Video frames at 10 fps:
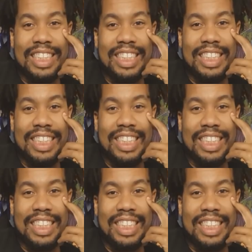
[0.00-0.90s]

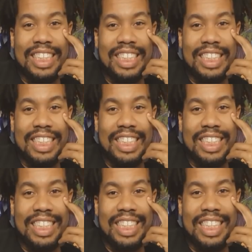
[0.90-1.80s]

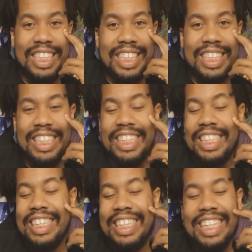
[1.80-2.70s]

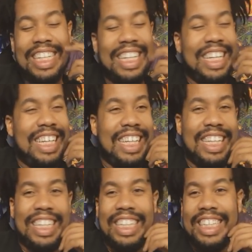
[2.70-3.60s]

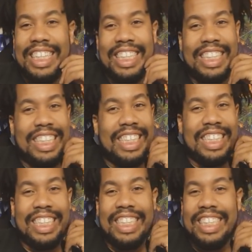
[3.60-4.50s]

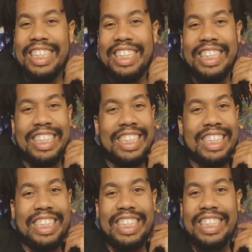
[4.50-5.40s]

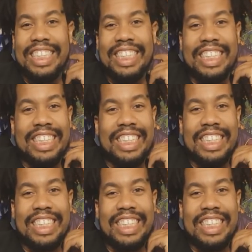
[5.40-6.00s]
(not speaking)